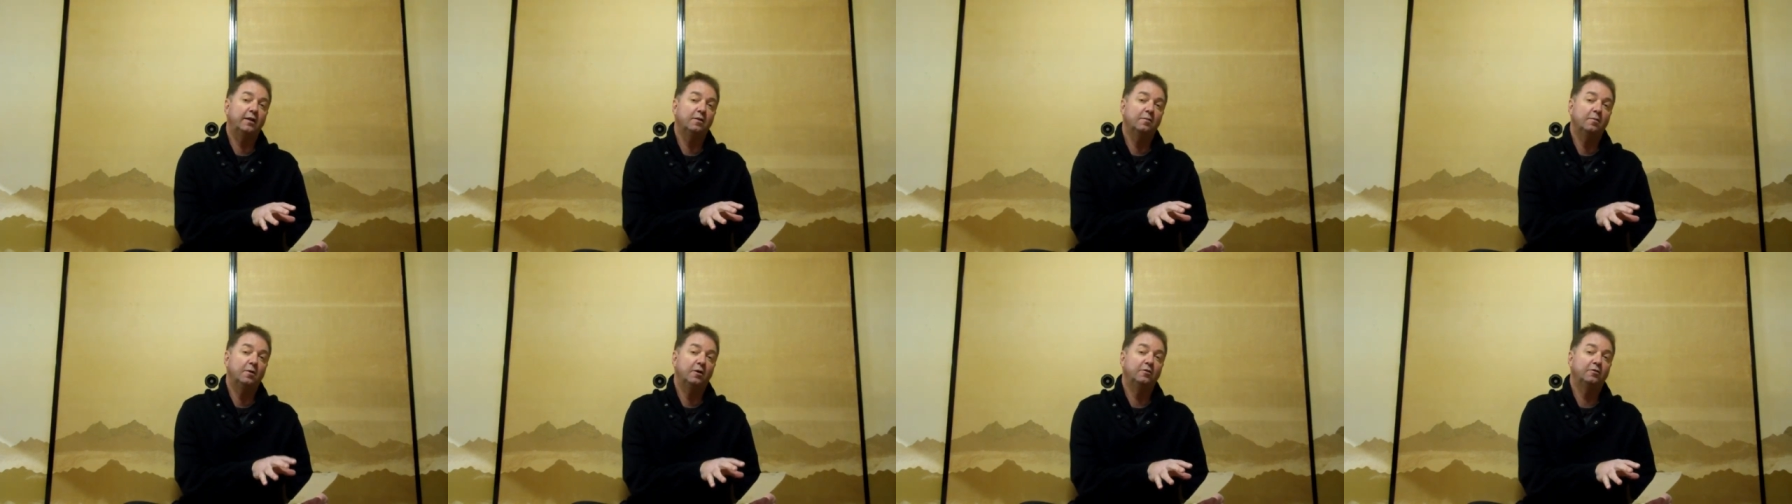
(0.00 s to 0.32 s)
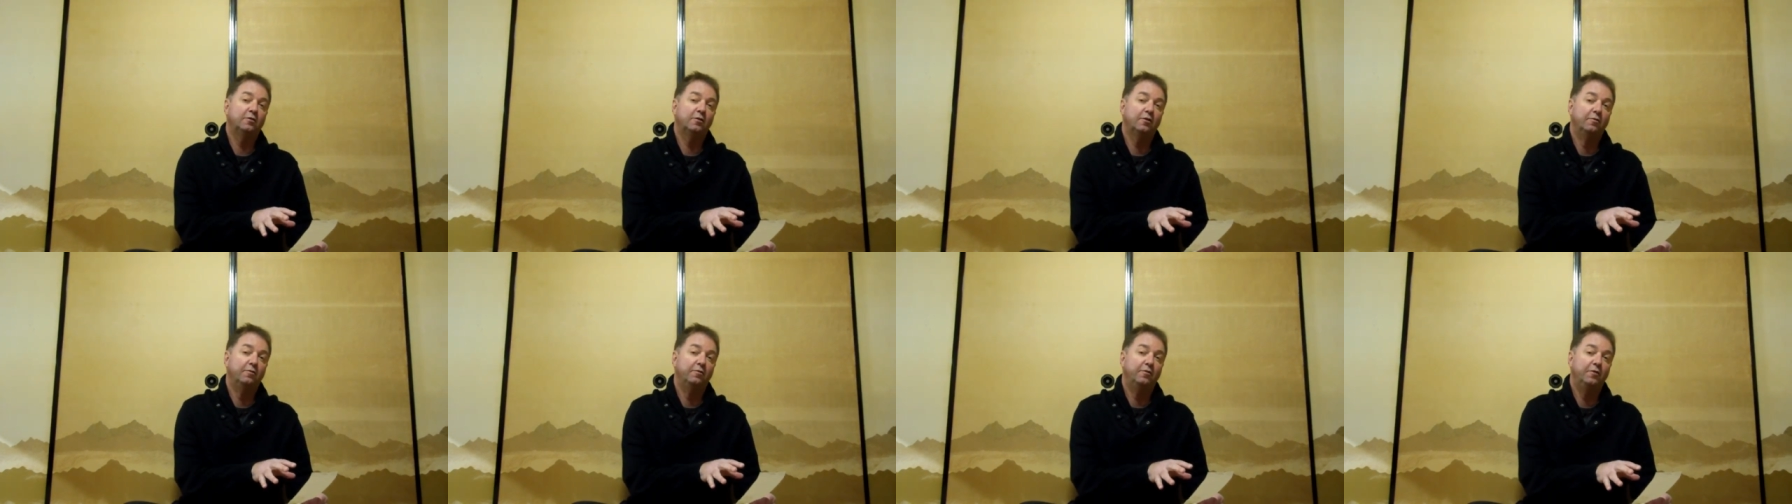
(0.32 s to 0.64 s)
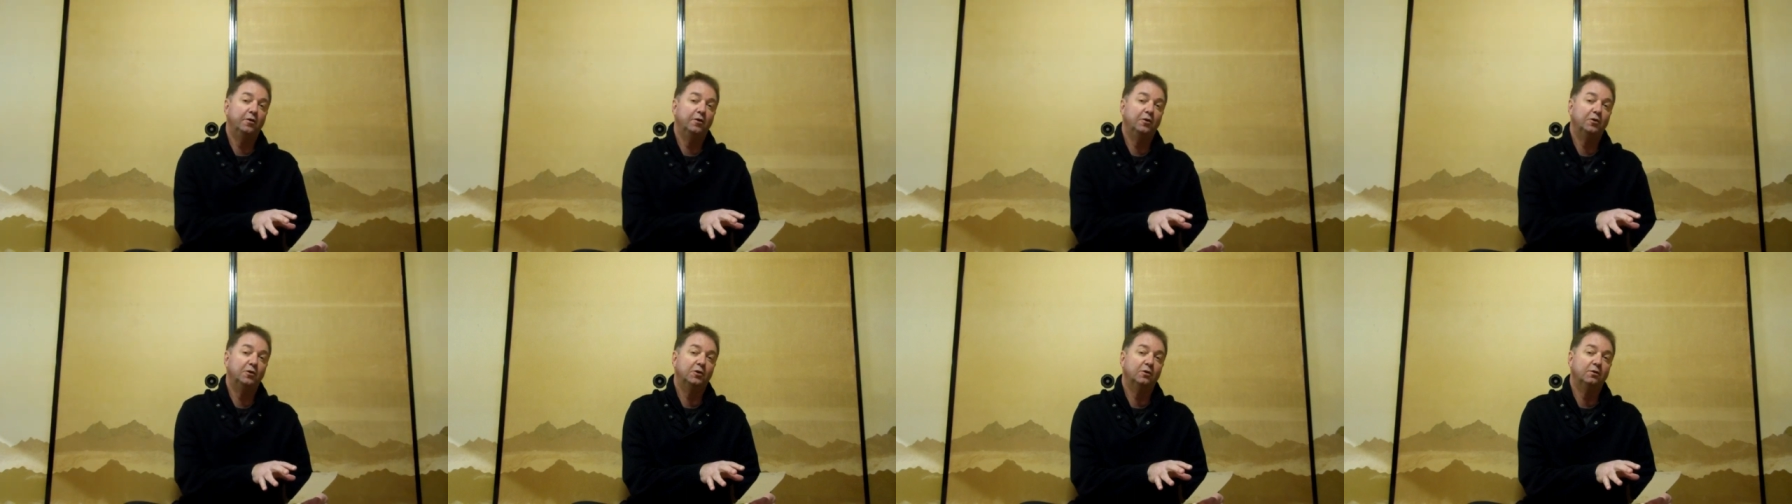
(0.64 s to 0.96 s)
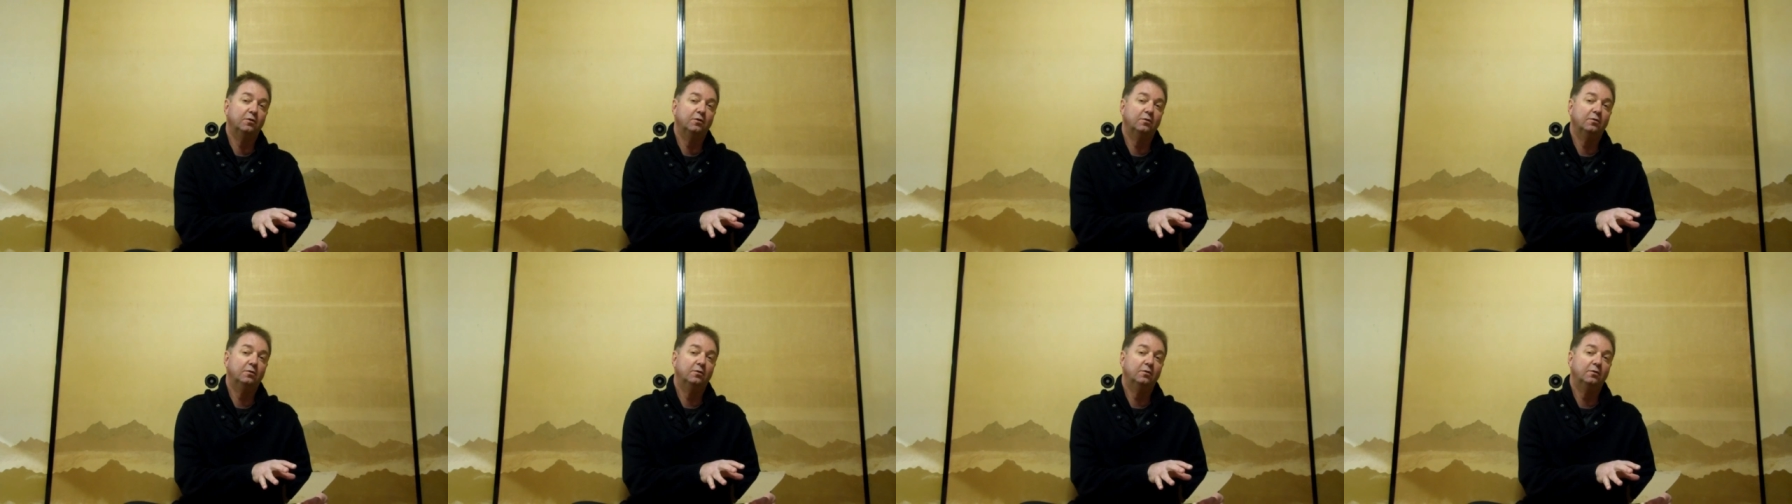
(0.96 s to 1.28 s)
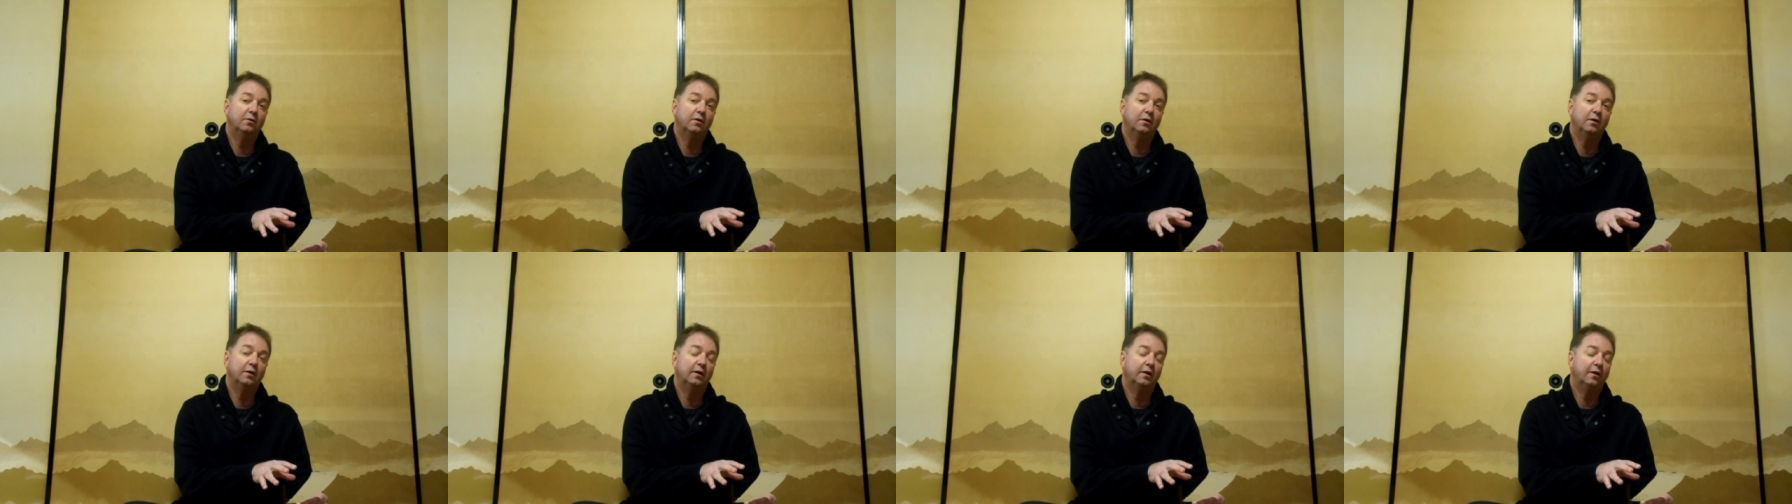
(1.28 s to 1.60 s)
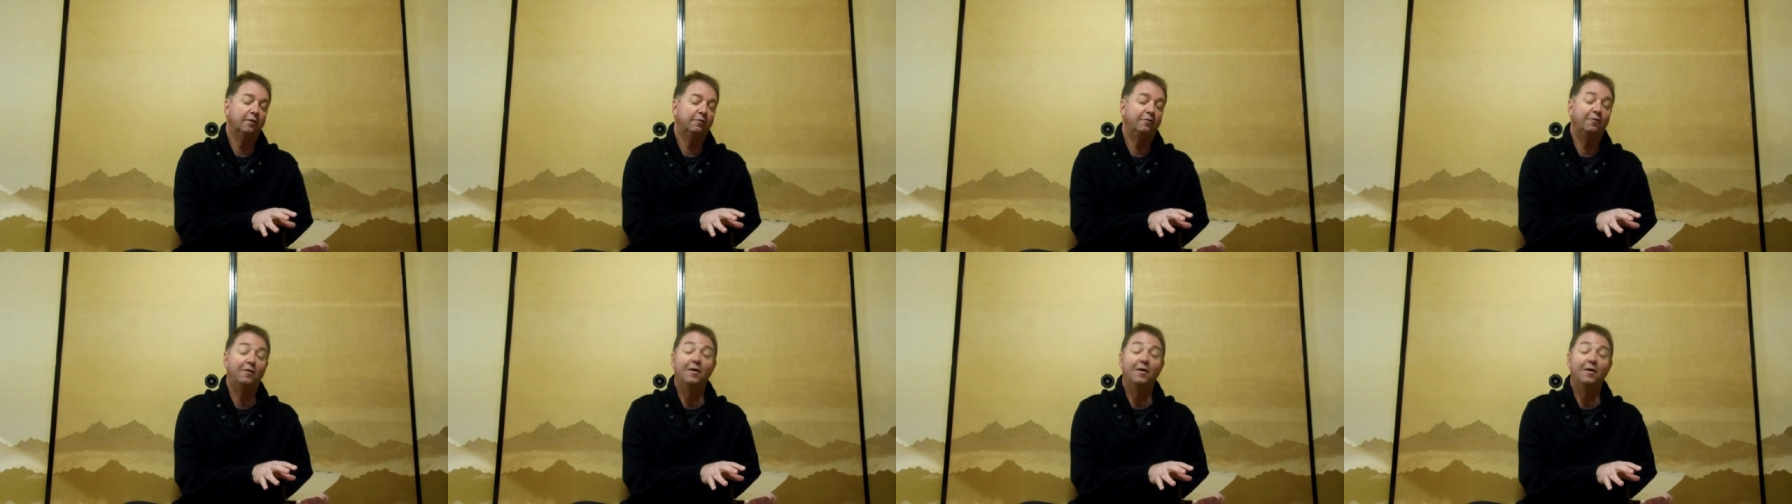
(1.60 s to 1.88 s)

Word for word: the most confusion uh, for